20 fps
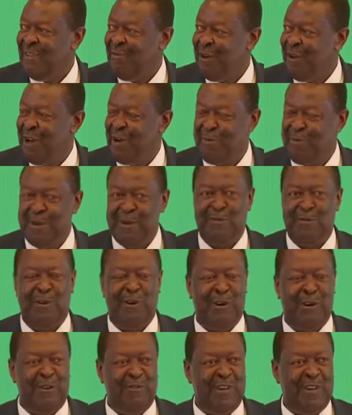environment
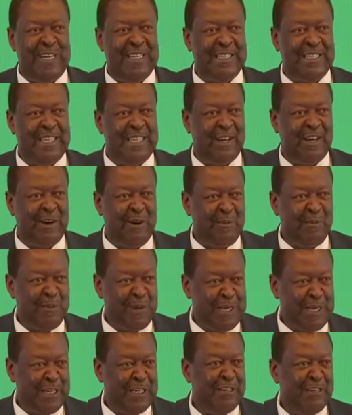for all of us and a
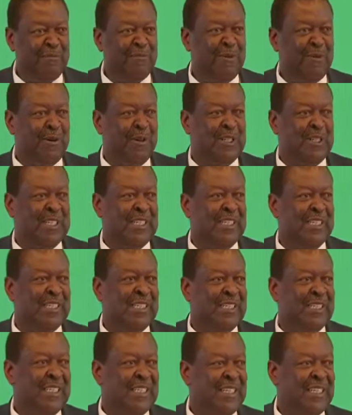competitive
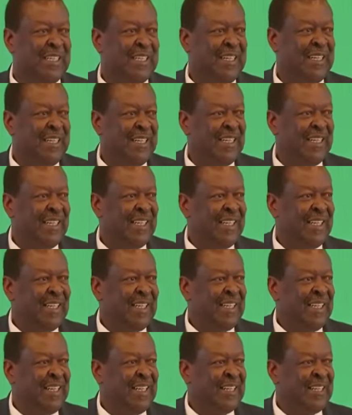process,
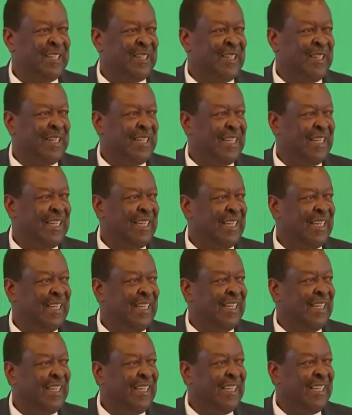that
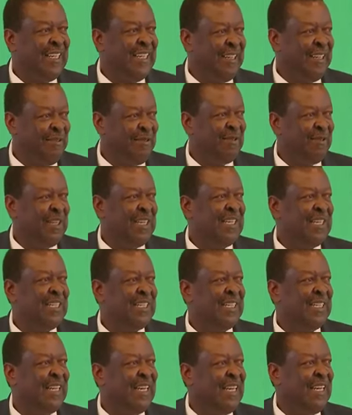if there
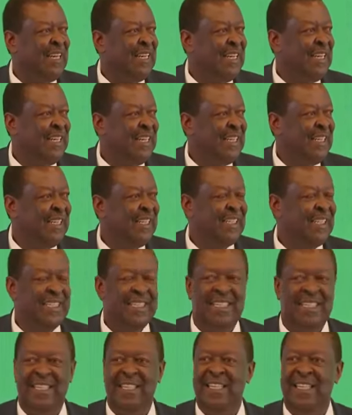is any
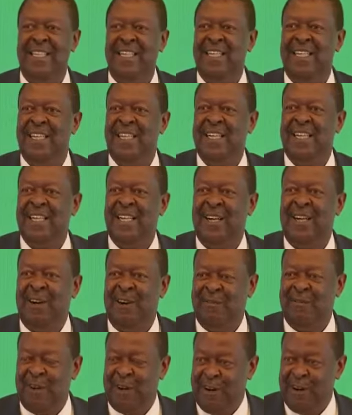
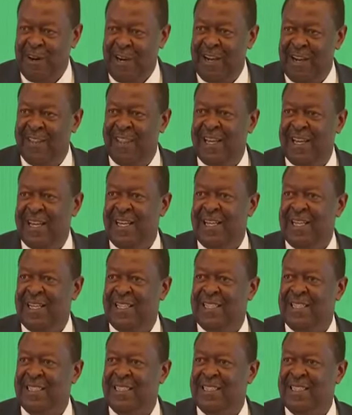of our other
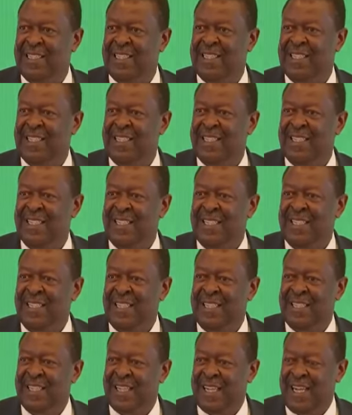
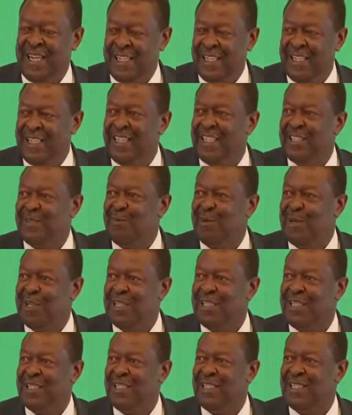candidates
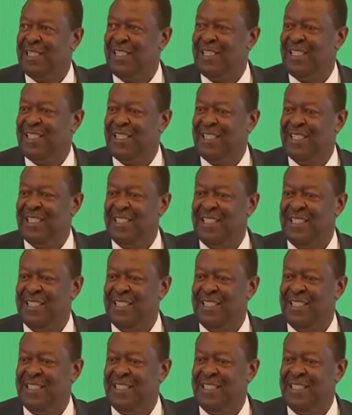present